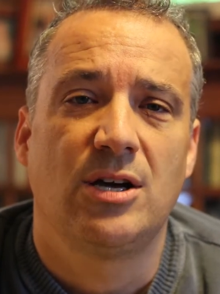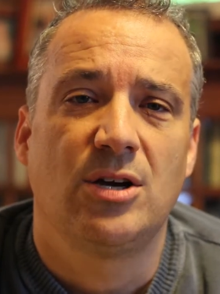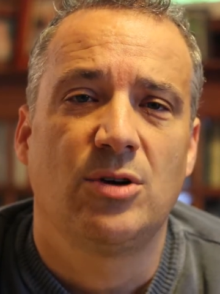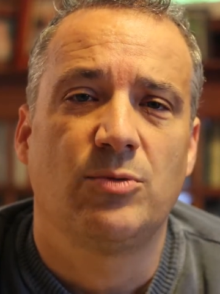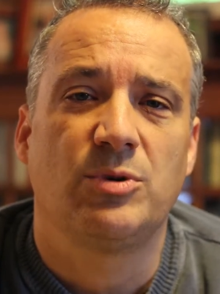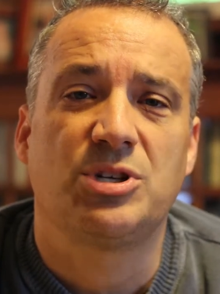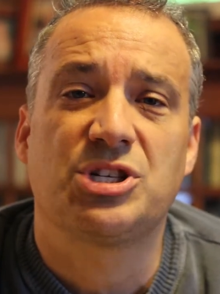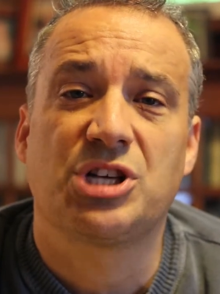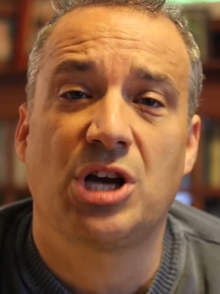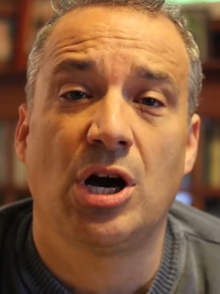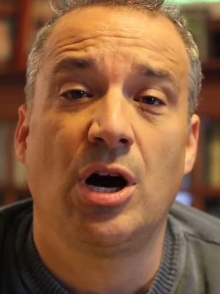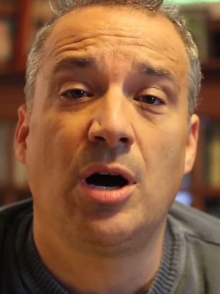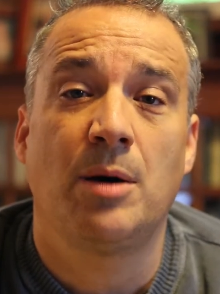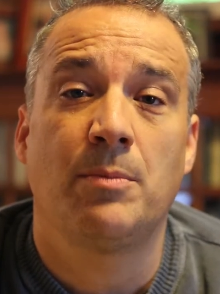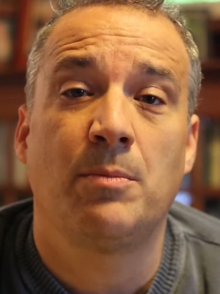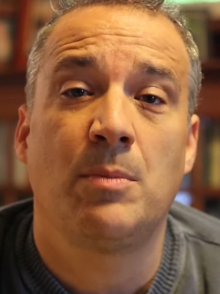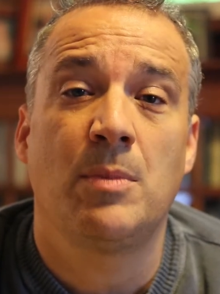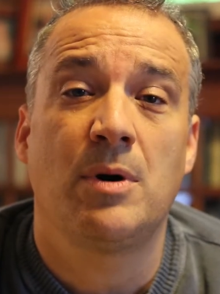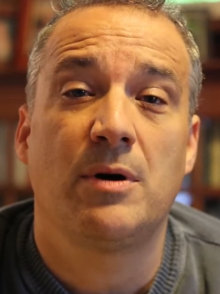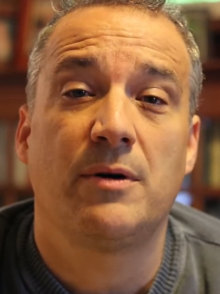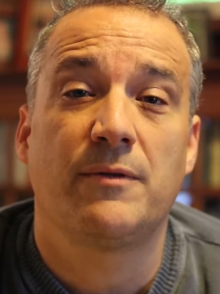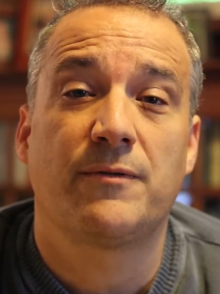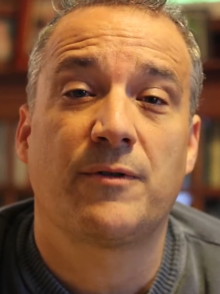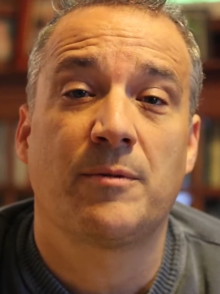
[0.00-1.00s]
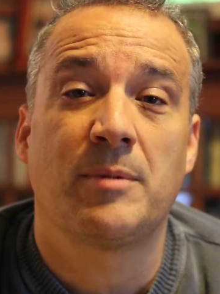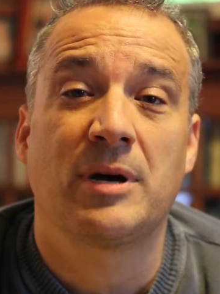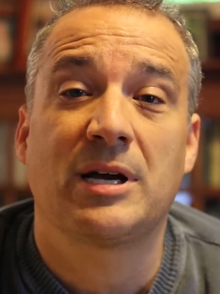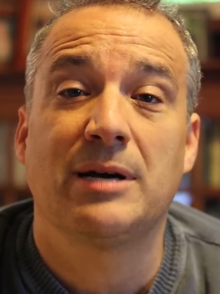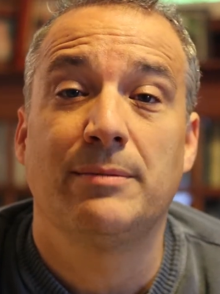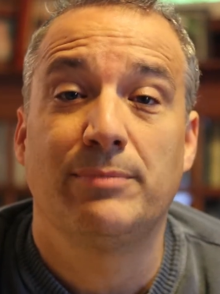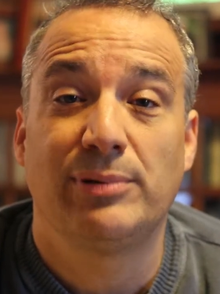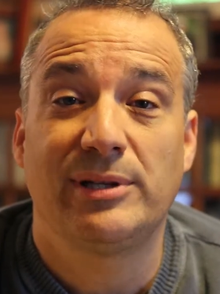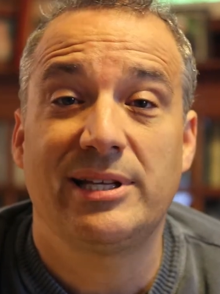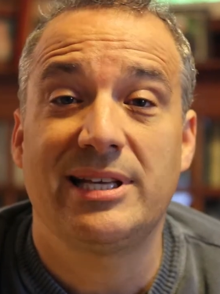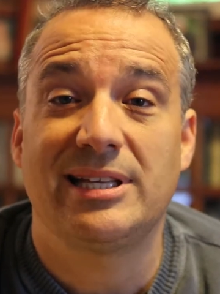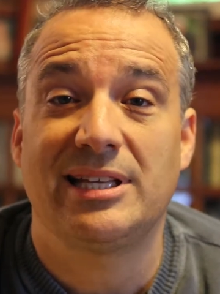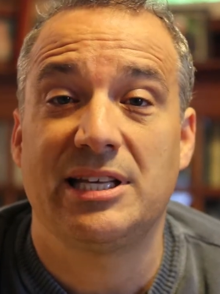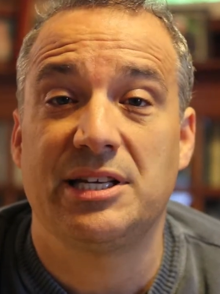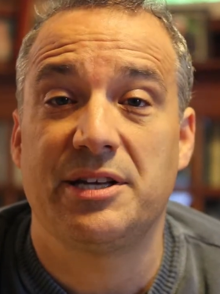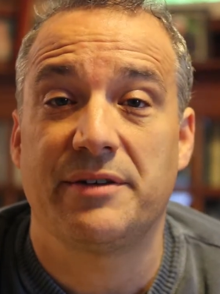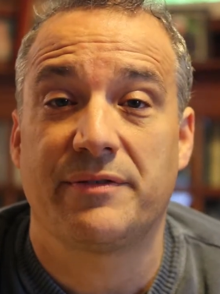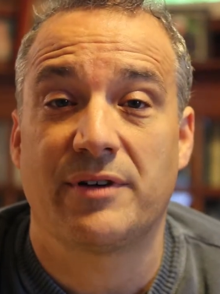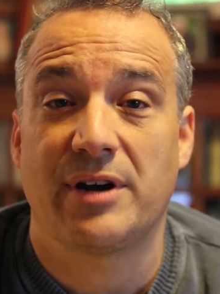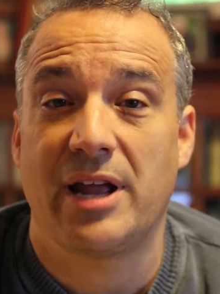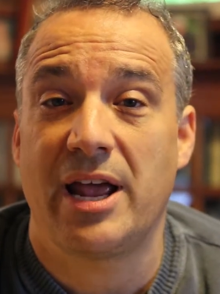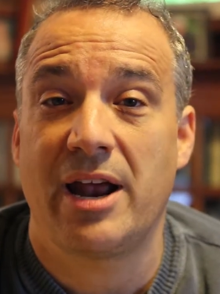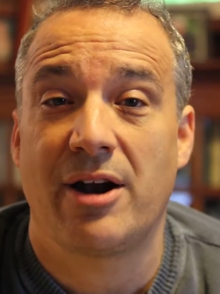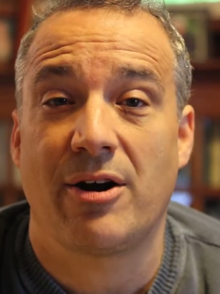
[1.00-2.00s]
which come from a completely
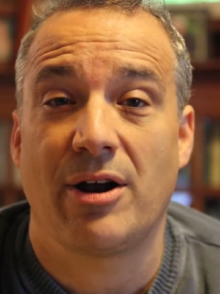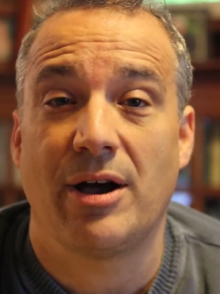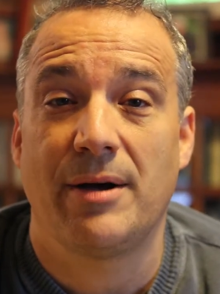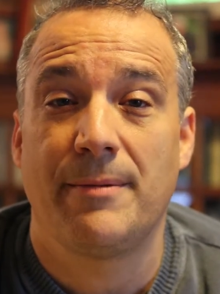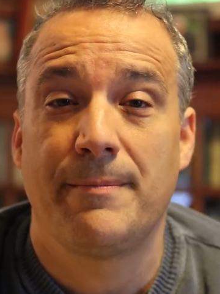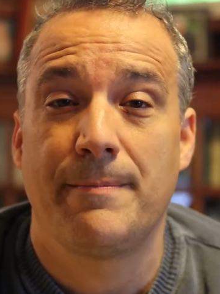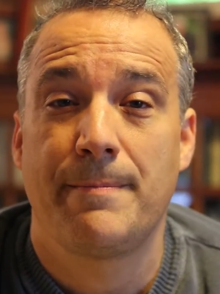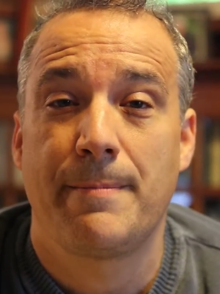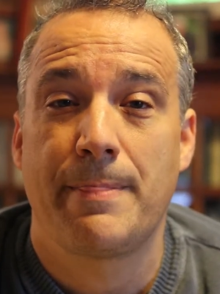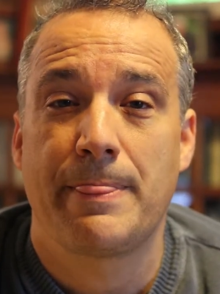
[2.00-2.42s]
different era.